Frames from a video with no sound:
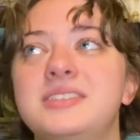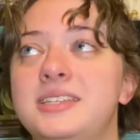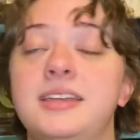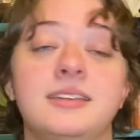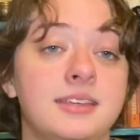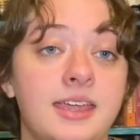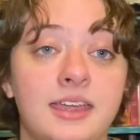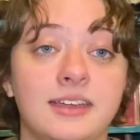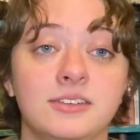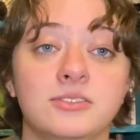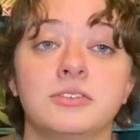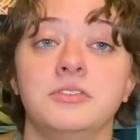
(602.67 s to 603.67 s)
stay in the
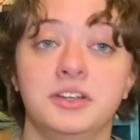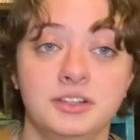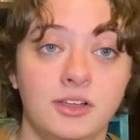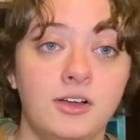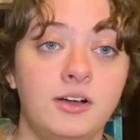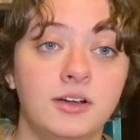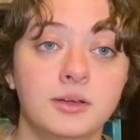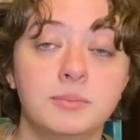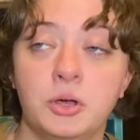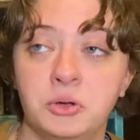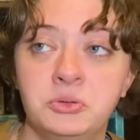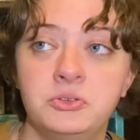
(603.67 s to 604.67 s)
cage for very long
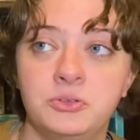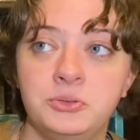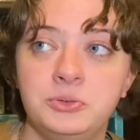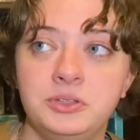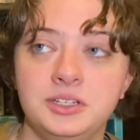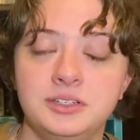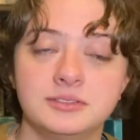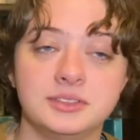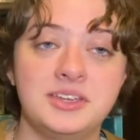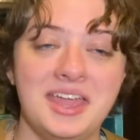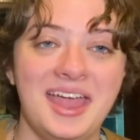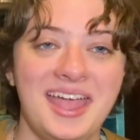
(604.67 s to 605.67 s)
post-Thule,
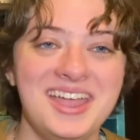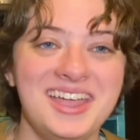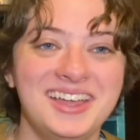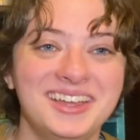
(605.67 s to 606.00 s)
okay?